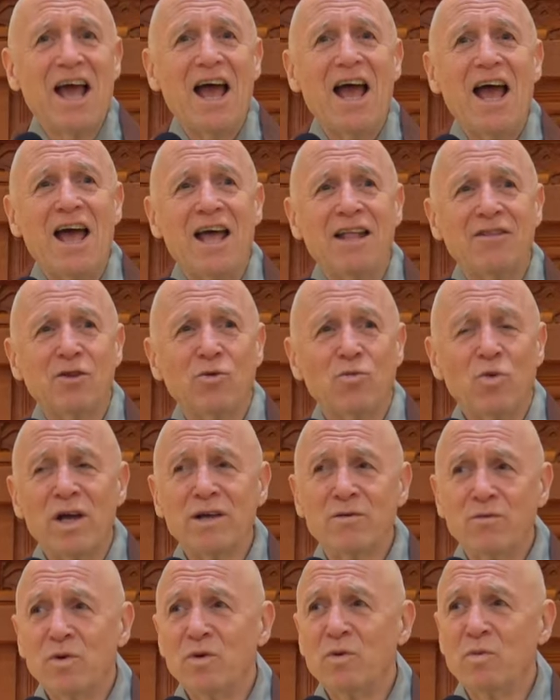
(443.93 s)
And the
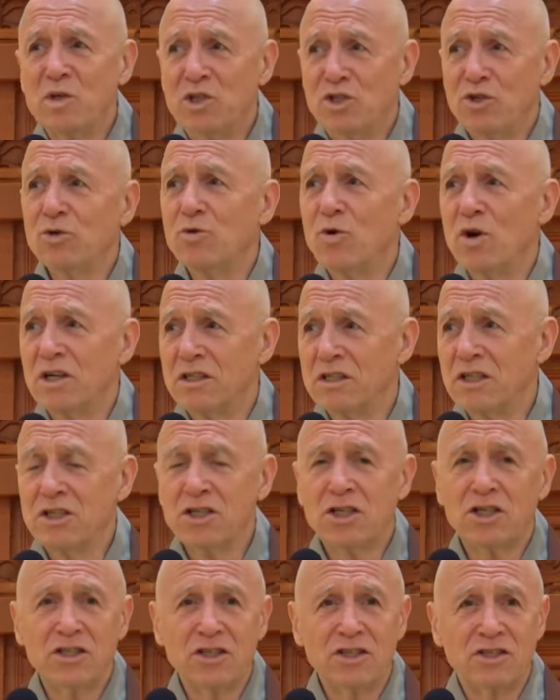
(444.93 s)
way we would do our
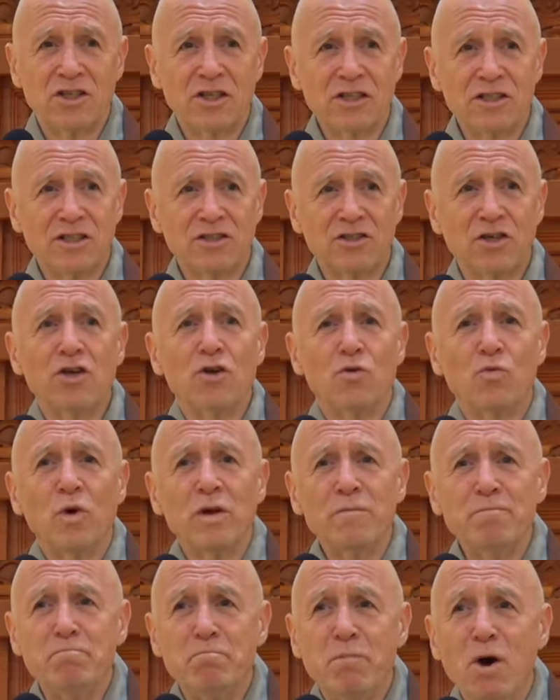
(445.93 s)
dishes is
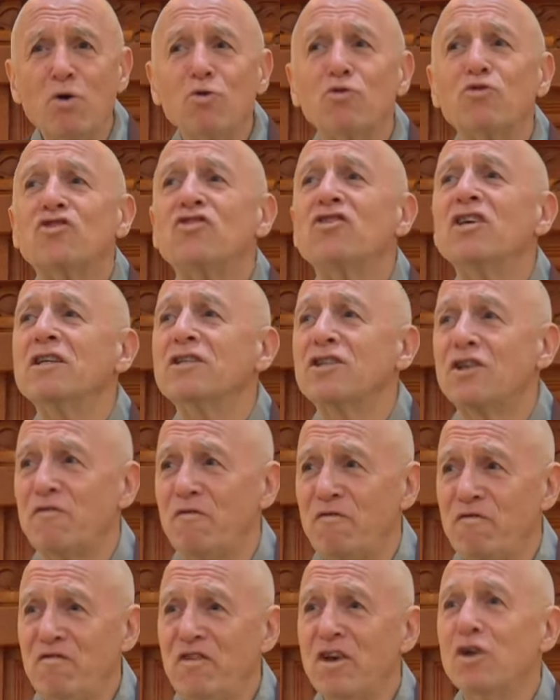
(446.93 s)
when both sinks
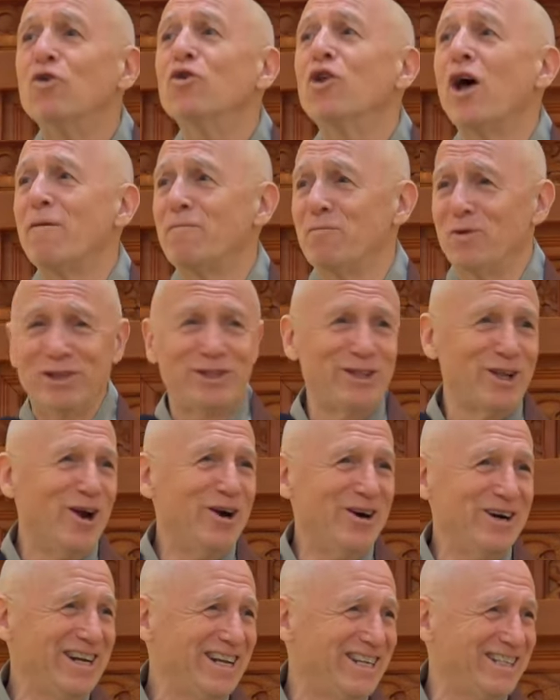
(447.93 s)
filled up with
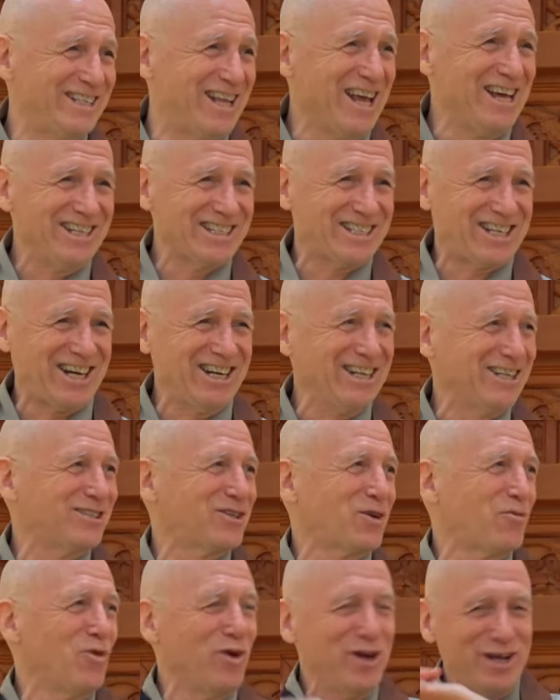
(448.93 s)
dirty
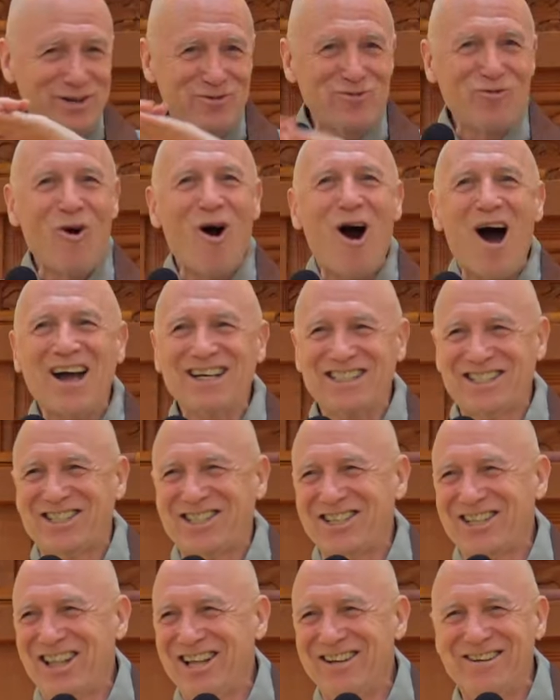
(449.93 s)
dishes, we'd
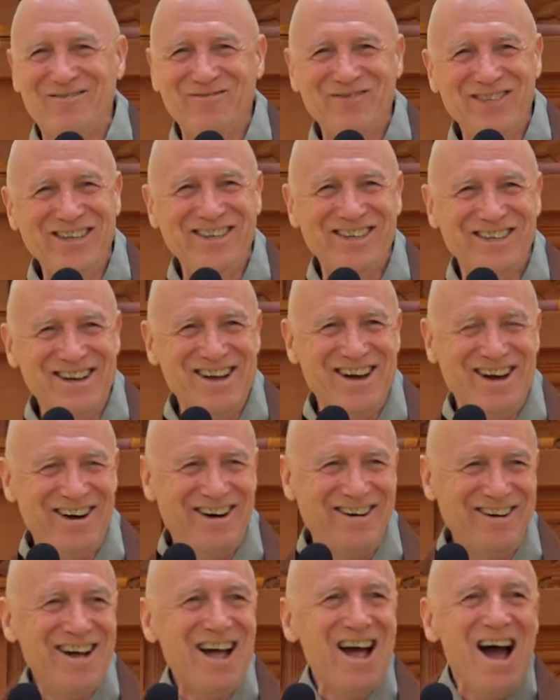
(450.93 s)
wash them, you
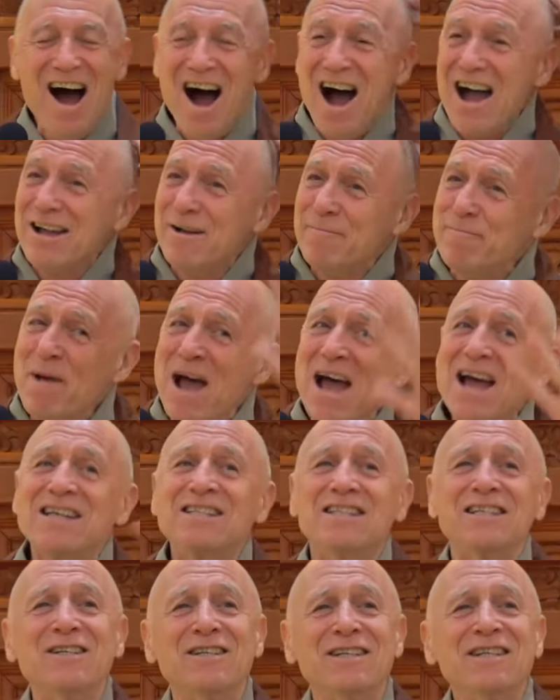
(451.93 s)
know. I
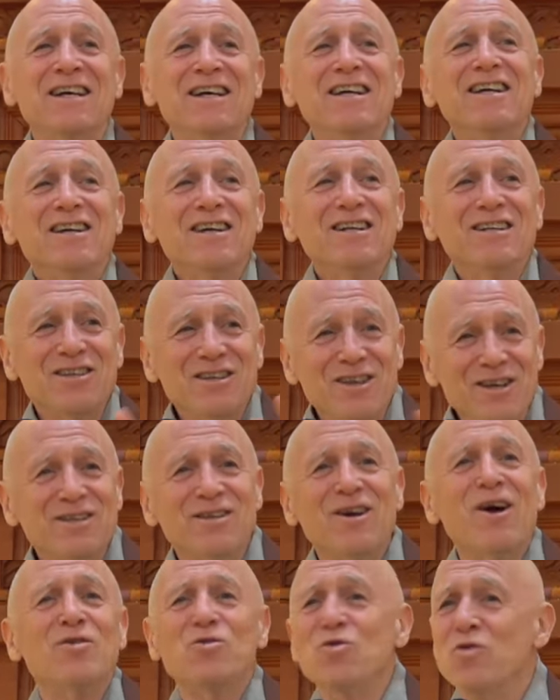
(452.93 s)
imagine
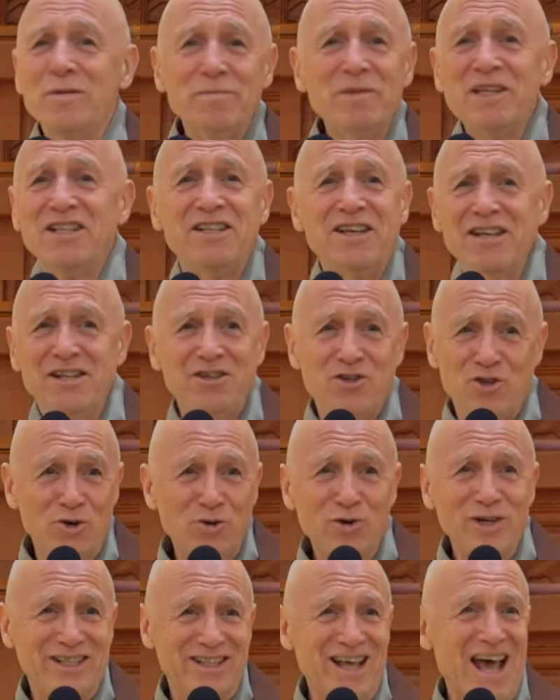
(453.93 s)
young women didn't
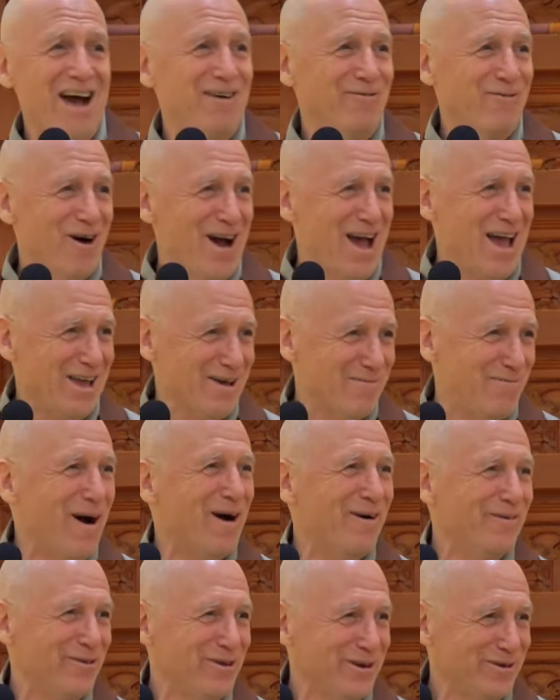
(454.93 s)
do it that way,
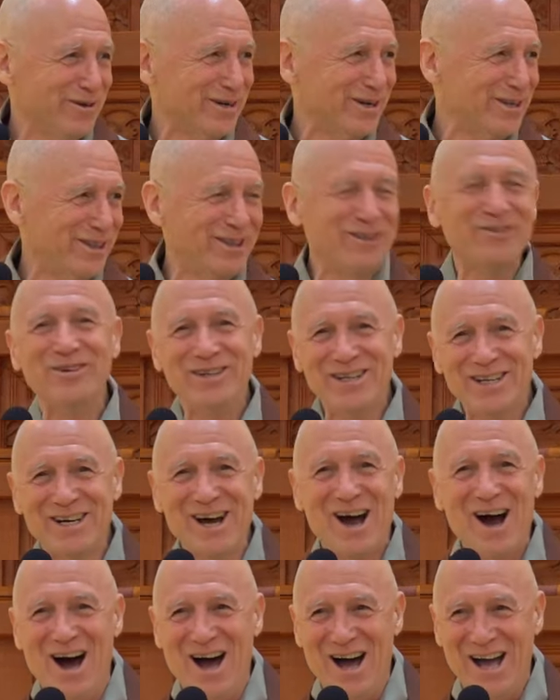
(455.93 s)
but we were three
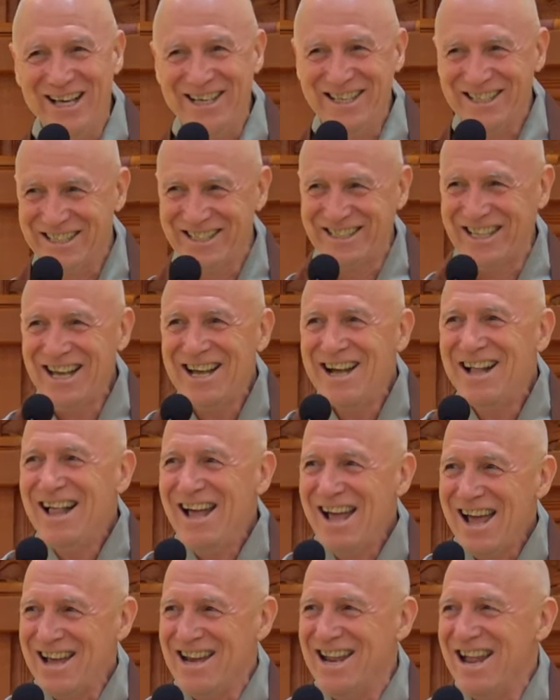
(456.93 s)
guys.
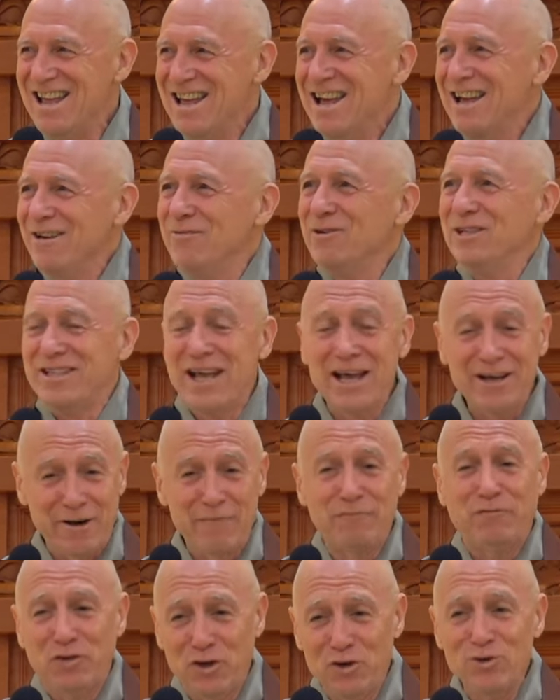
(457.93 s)
And it would take a
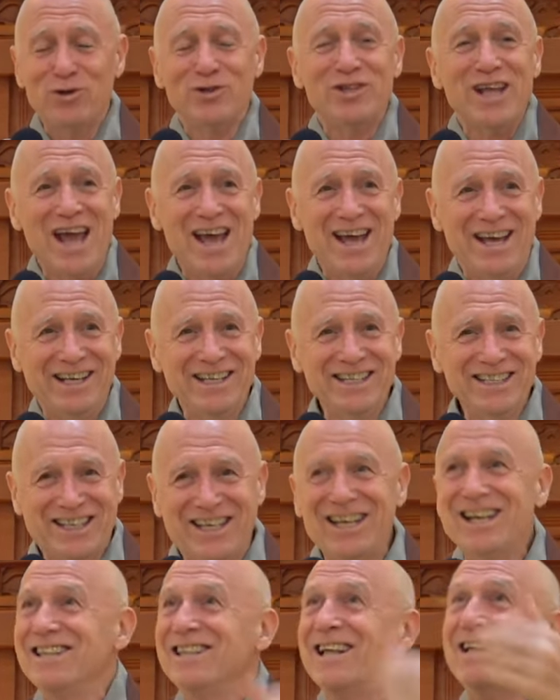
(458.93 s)
few
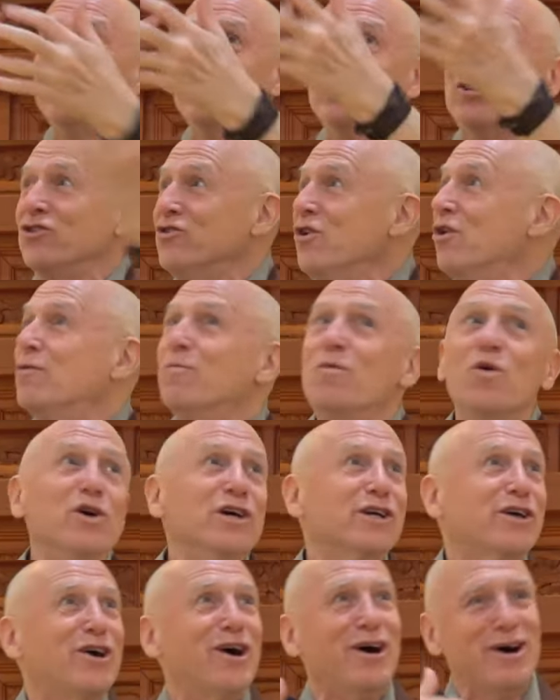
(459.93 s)
days, and then there's no more
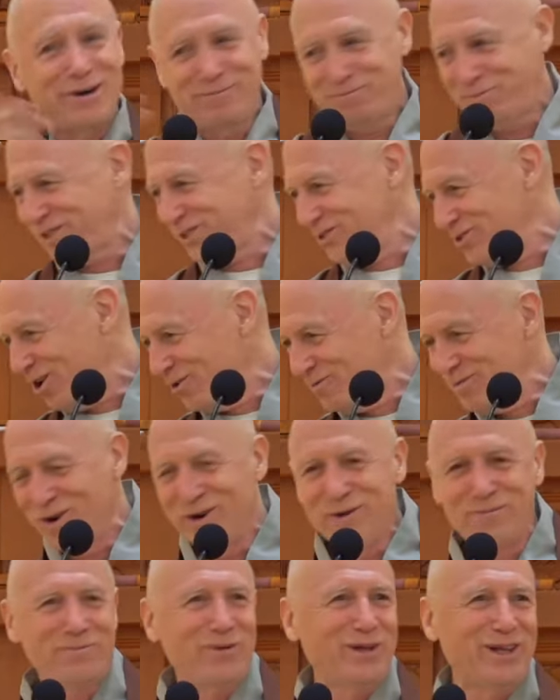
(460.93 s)
cups, no
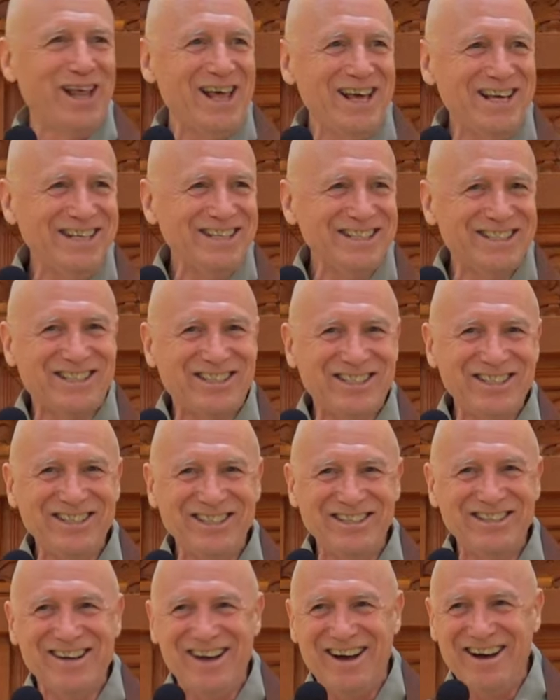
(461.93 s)
more plates,
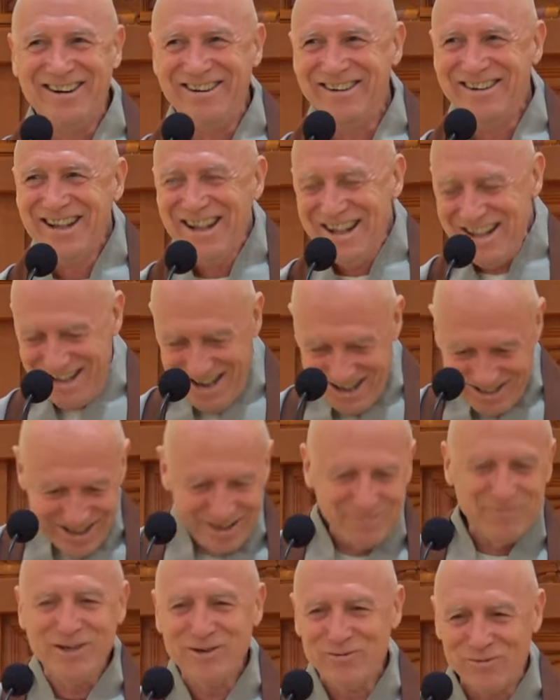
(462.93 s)
you know. And
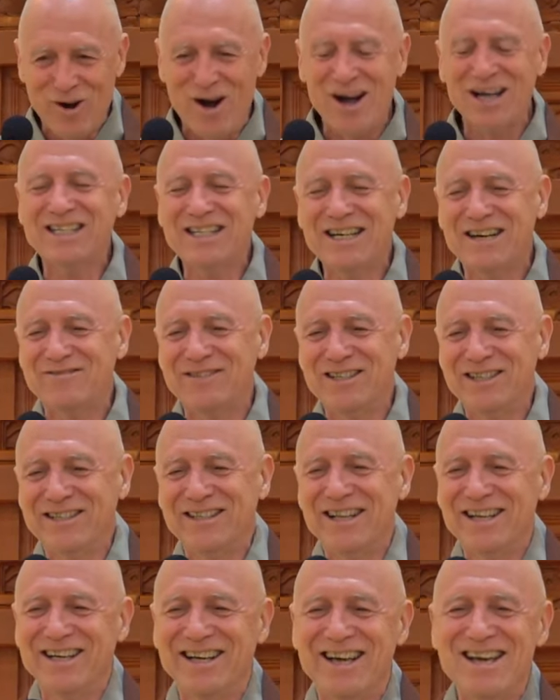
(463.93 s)
then we'd wash
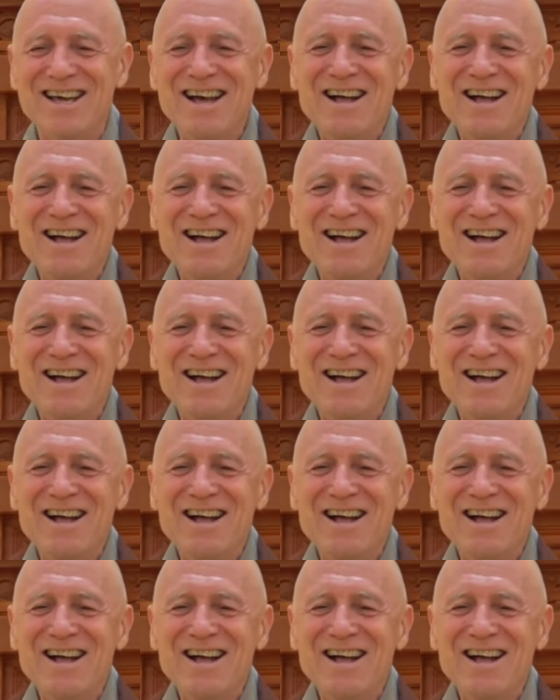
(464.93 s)
everything.